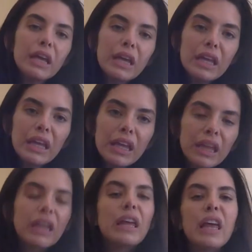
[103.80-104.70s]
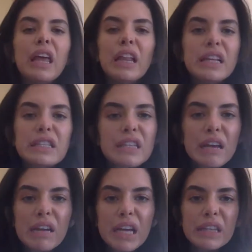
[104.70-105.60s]
ah, uh, let's
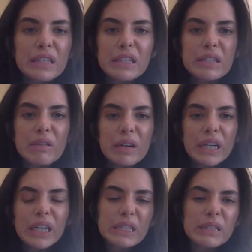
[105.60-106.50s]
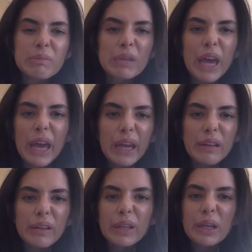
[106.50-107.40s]
go down to the store and get some kale
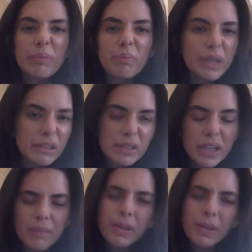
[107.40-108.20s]
and kombucha.